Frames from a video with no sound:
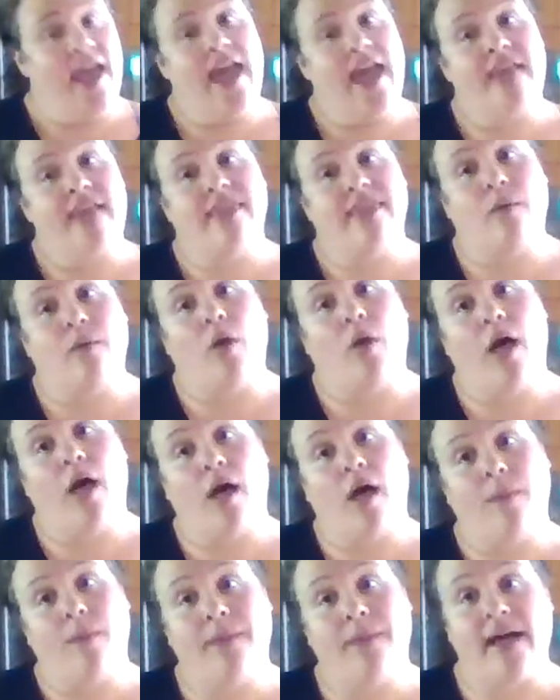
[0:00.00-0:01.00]
and they will
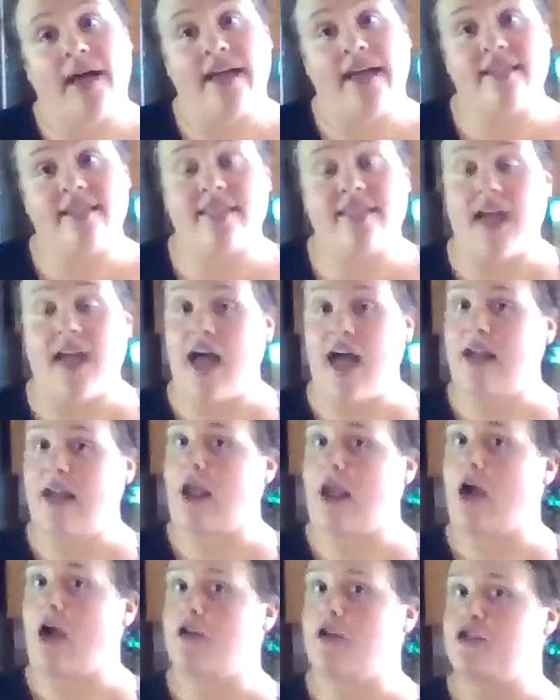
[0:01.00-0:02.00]
help us on
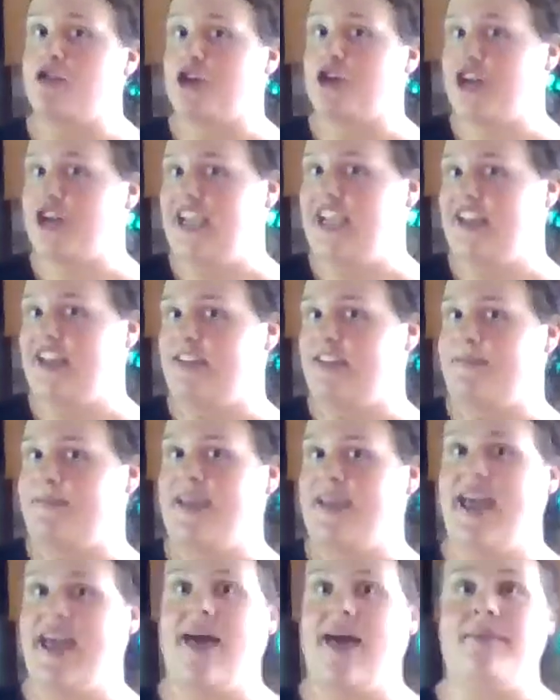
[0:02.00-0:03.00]
our journey to
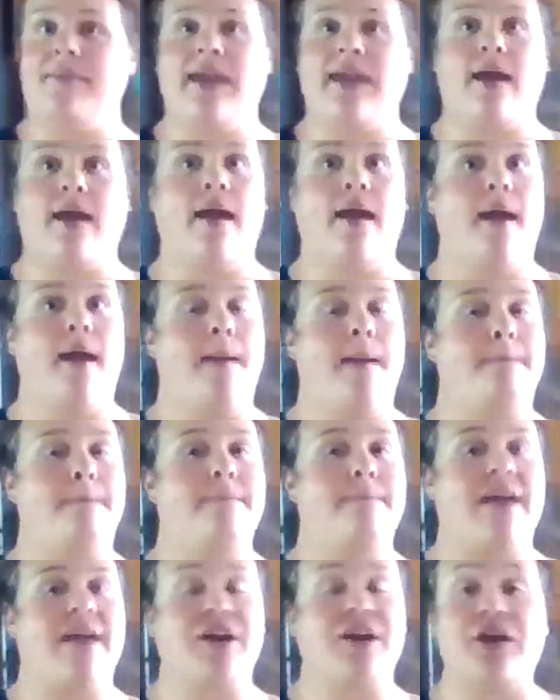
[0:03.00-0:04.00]
becoming
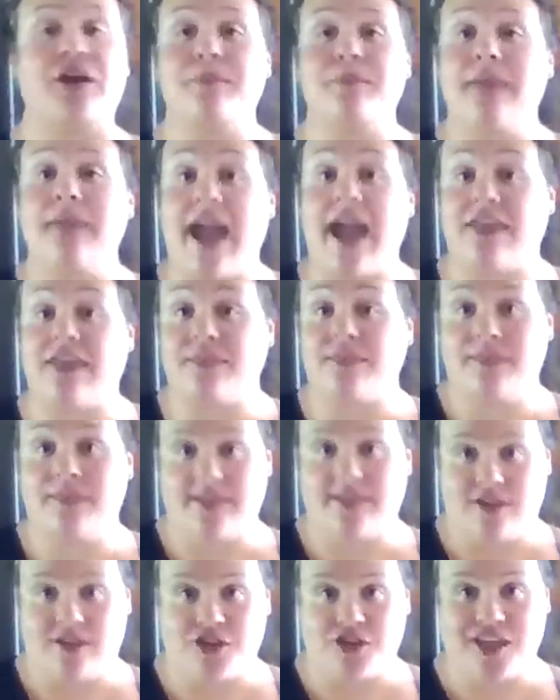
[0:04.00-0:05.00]
better
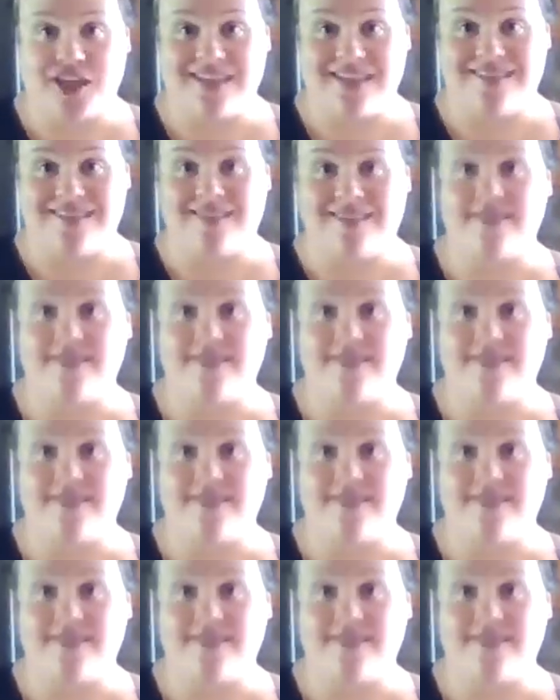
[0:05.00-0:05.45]
mathematicians.